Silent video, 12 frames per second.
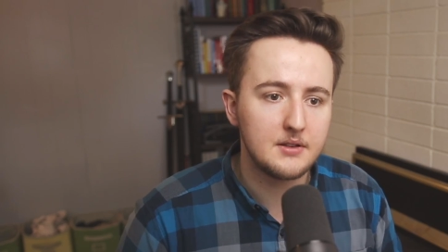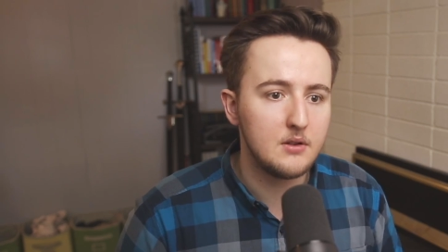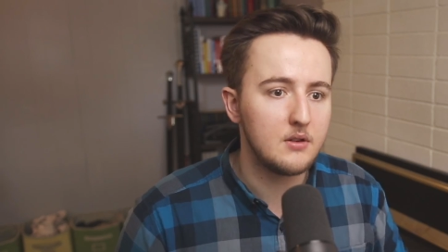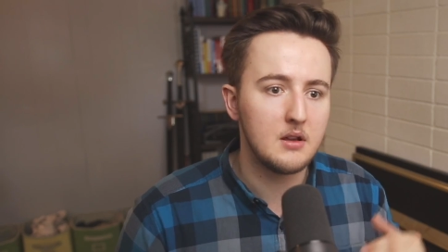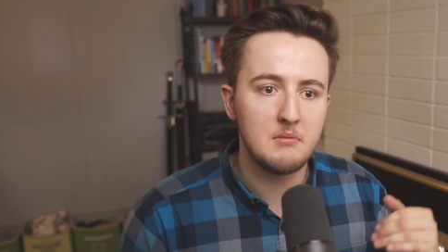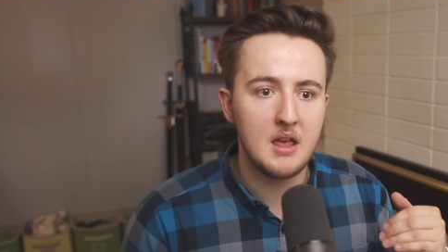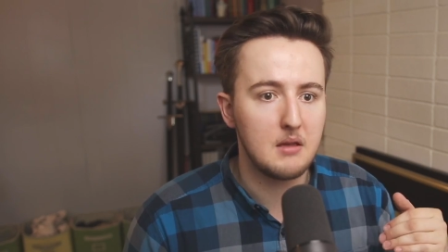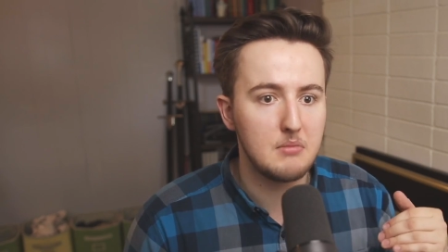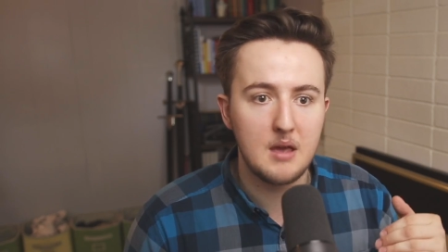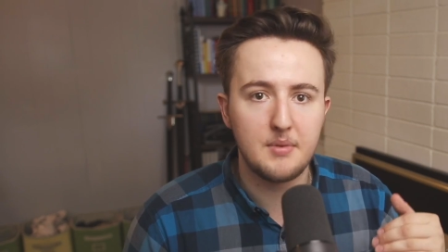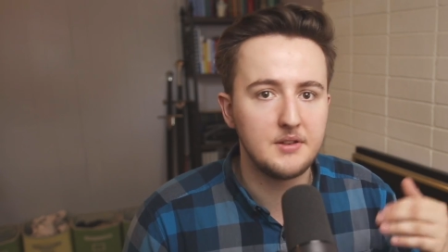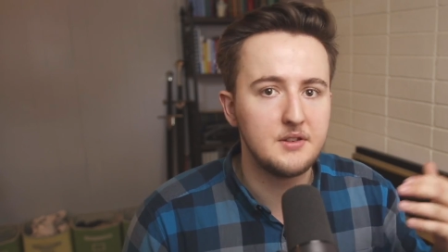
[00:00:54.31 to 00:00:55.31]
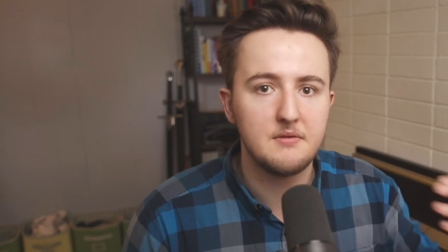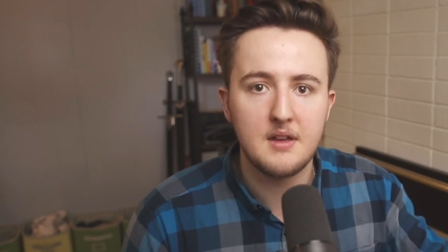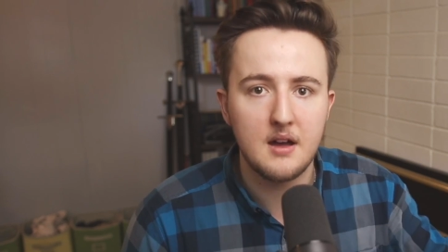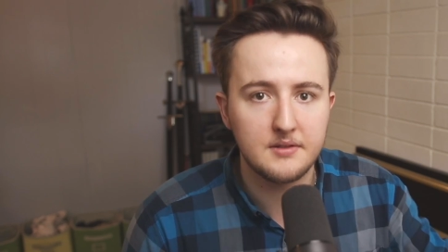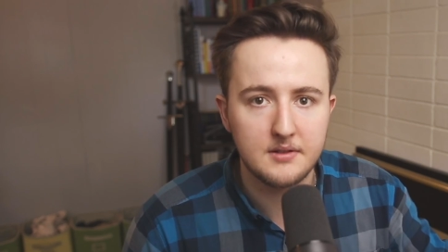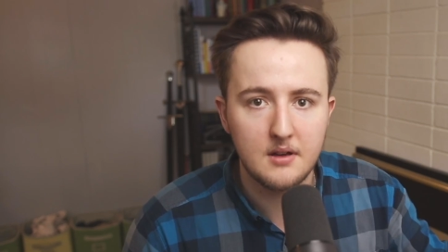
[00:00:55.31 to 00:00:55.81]
You can make maybe
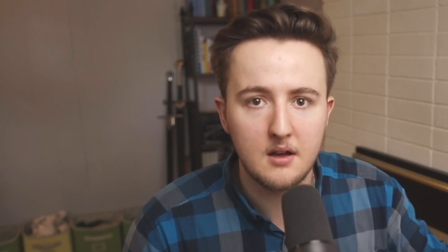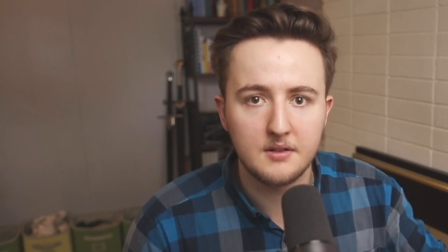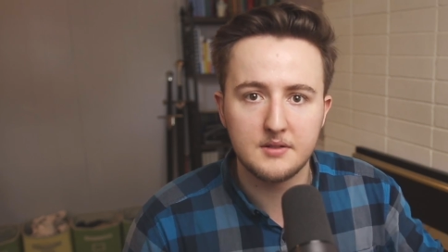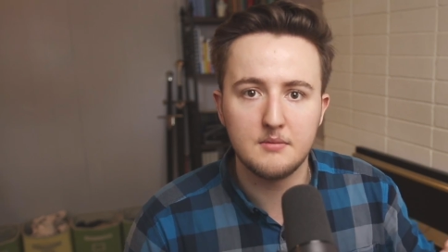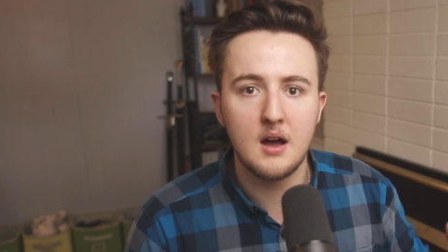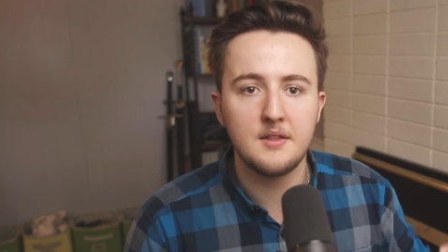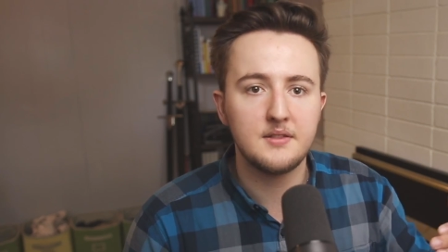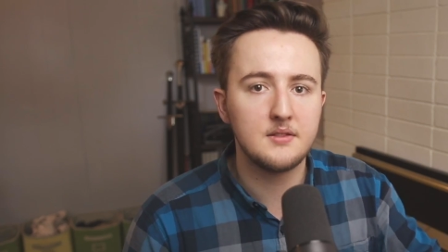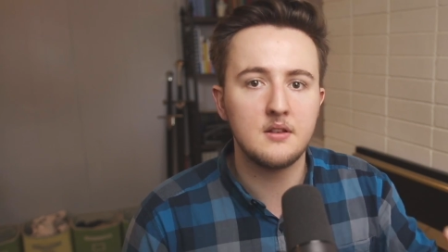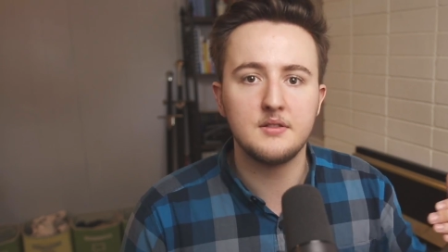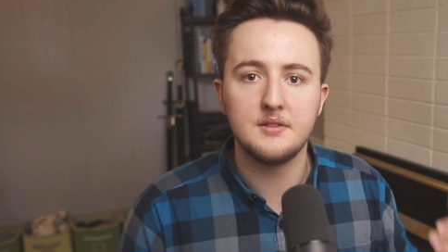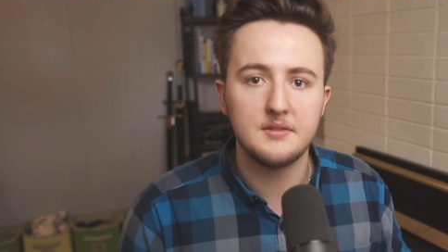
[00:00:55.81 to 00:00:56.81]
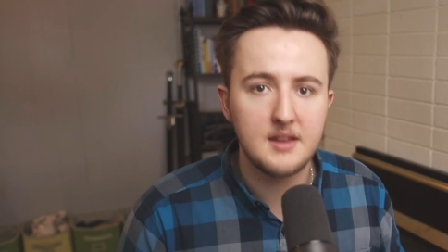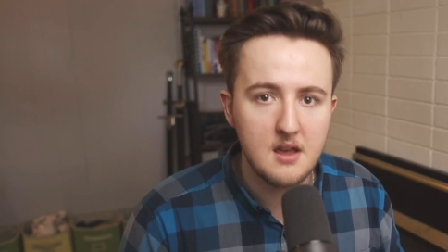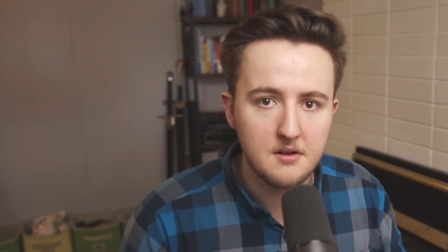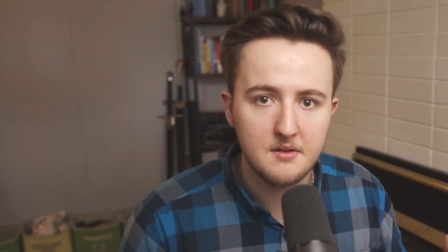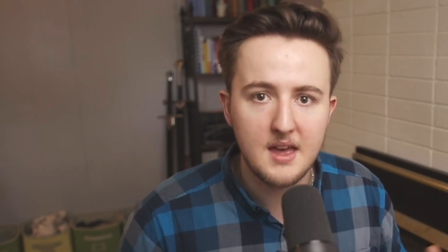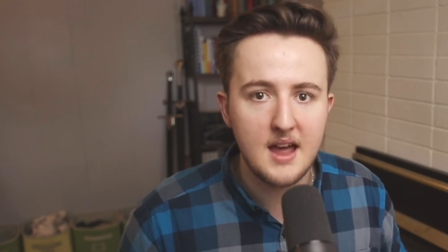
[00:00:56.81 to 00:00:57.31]
$2,000 a month. As long as you stay
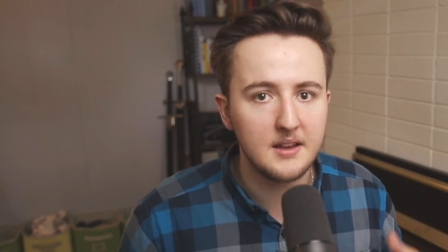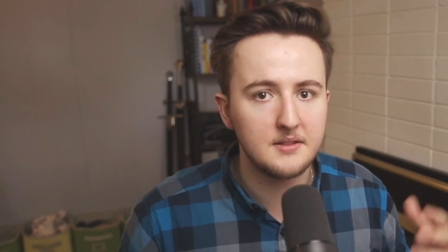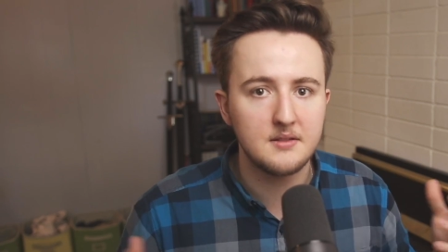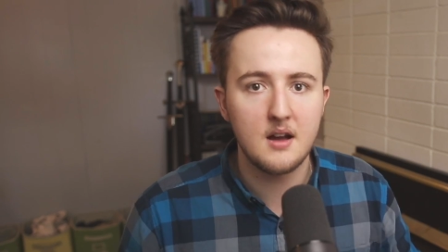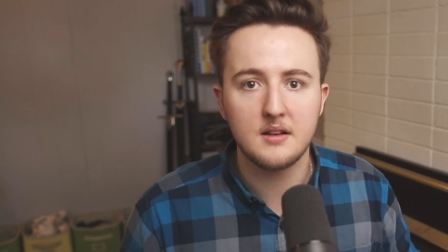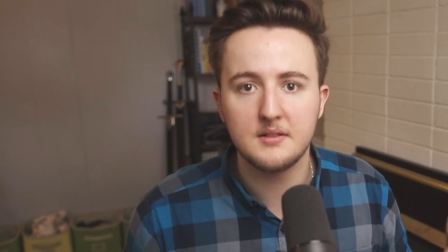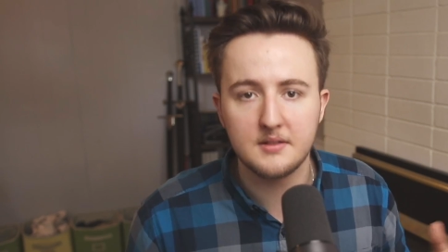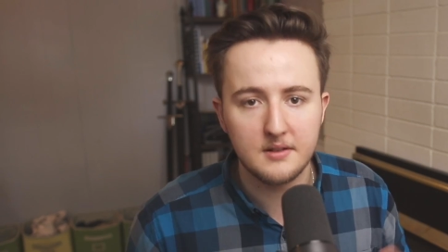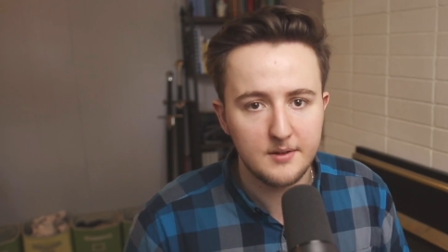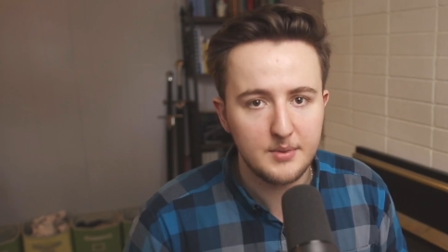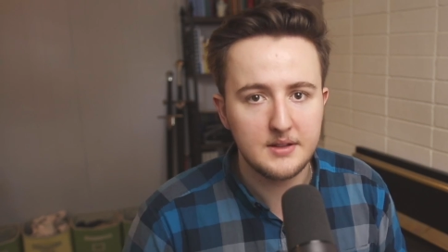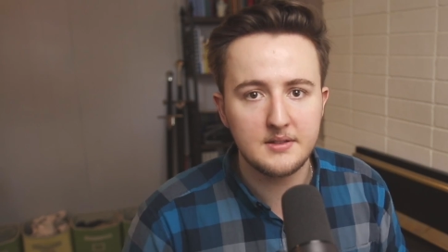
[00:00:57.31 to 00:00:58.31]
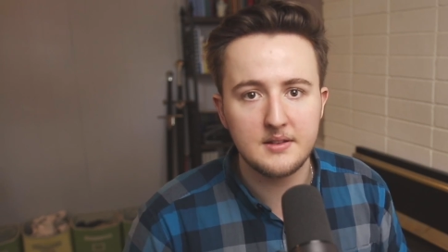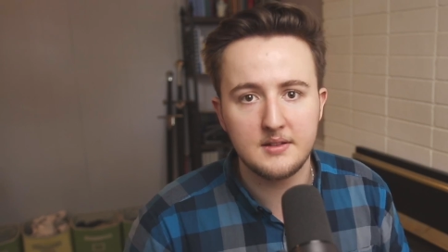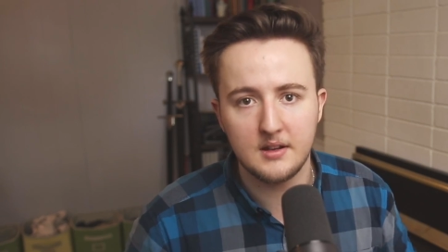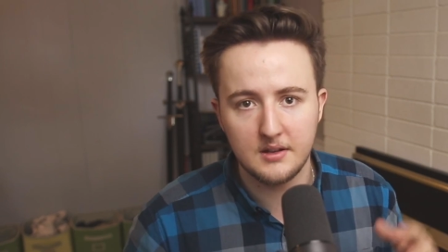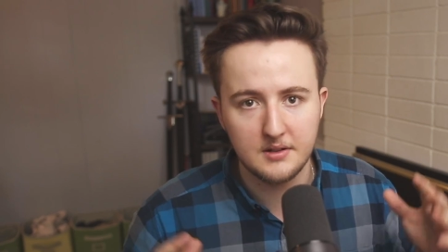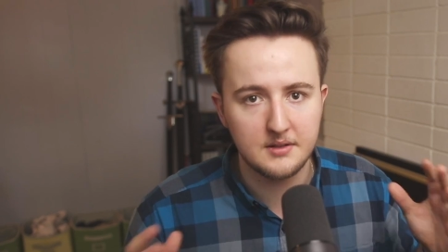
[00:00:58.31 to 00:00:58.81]
under that, it's not considered a business.
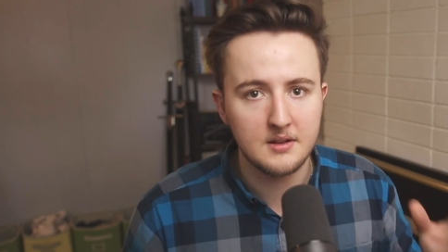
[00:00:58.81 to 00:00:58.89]
You can just